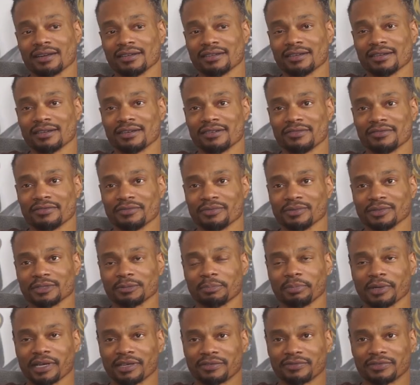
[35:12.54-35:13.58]
of love and
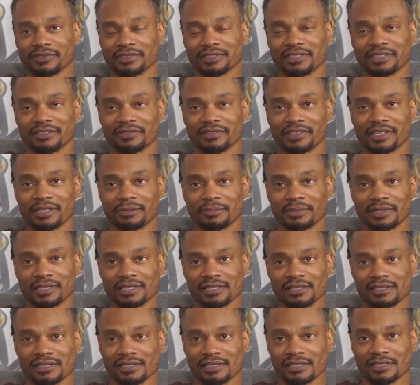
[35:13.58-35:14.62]
respect for Stephen A.
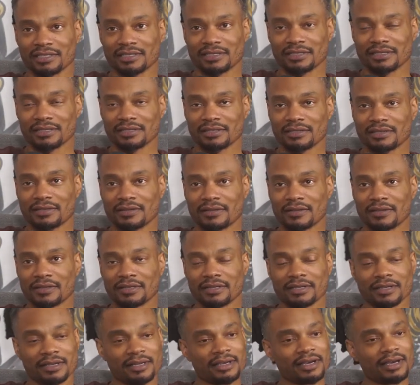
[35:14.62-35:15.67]
because he's,
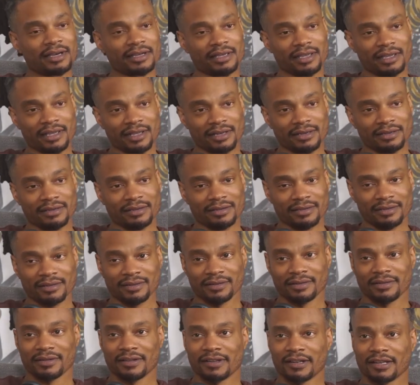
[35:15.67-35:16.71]
again,
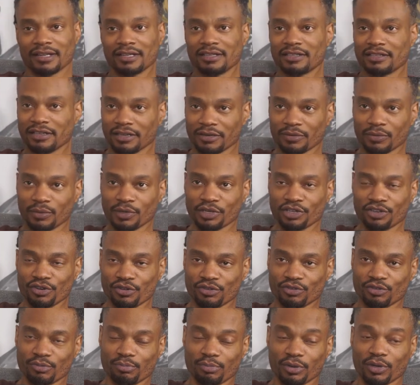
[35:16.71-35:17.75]
done what you're
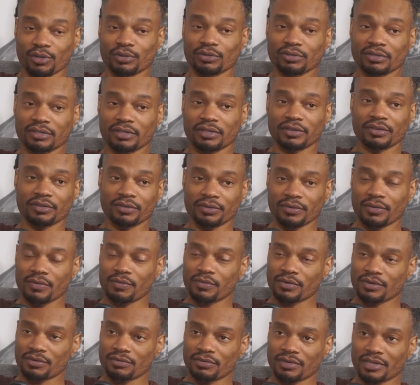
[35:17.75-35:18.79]
supposed to do
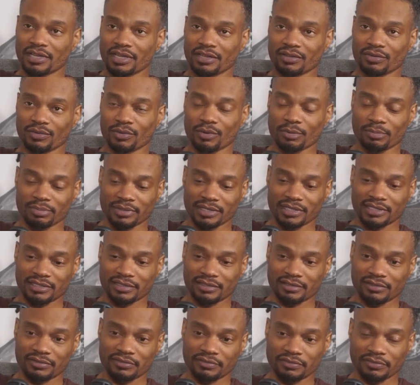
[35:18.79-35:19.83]
when you get to a place
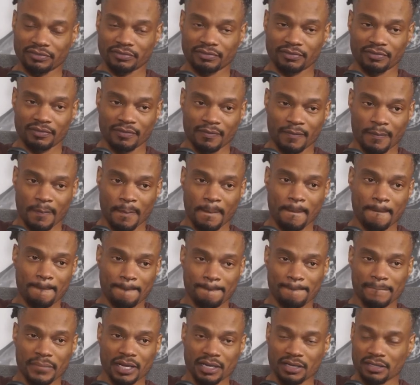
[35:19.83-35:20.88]
of
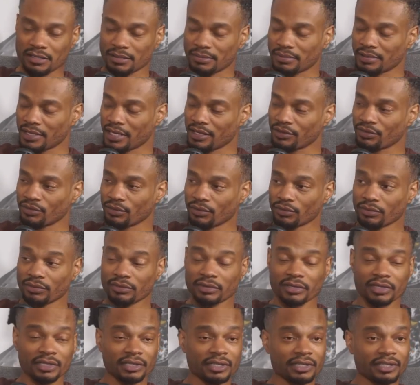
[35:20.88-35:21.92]
being substantial.
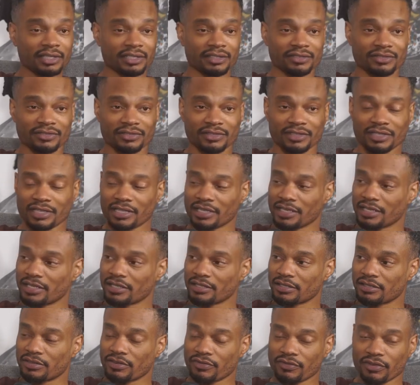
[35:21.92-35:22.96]
He's, people he's
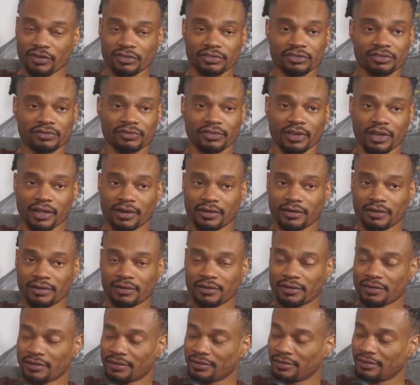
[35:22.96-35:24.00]
out. diversified
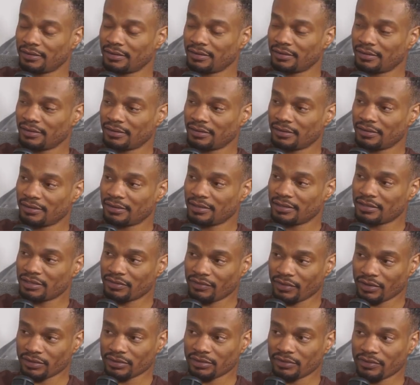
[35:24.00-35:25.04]

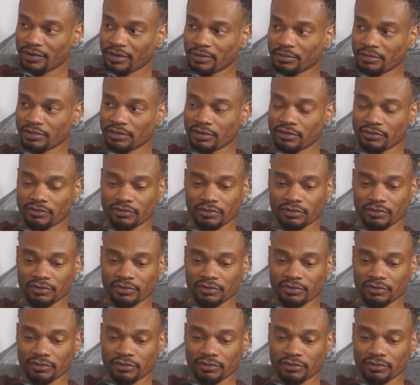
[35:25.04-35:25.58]
diversified himself.